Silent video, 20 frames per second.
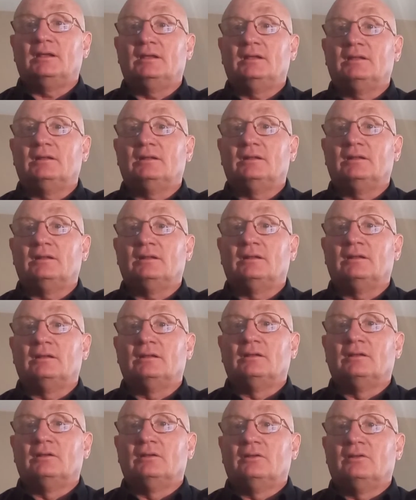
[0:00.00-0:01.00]
in
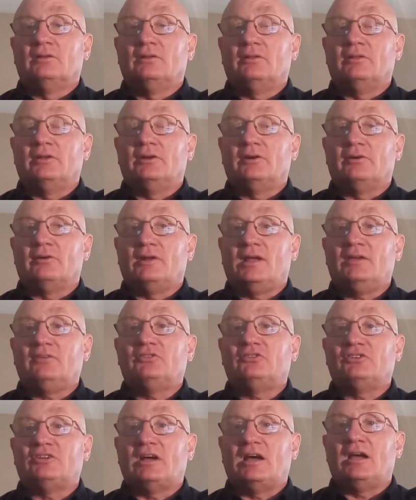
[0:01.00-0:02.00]
their
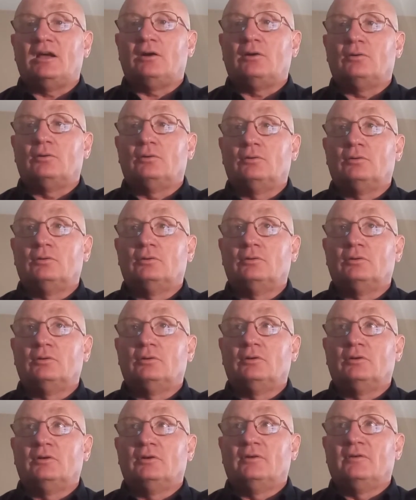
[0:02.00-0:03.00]
lifestyle
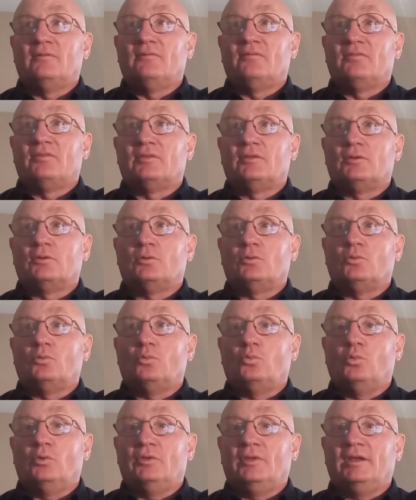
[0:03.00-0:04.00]

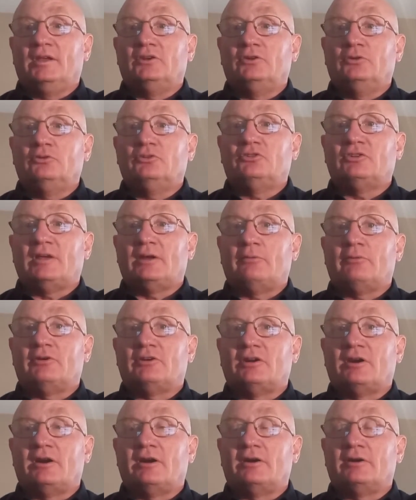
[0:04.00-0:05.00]
when they do decide to
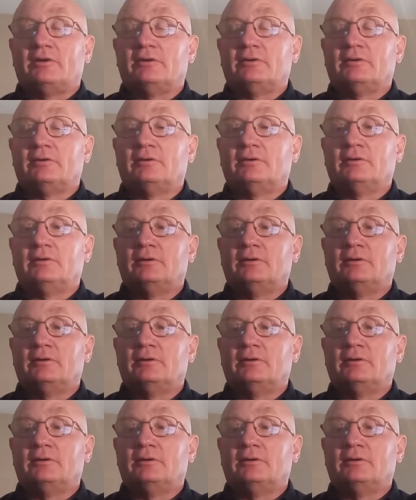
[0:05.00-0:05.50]
retire,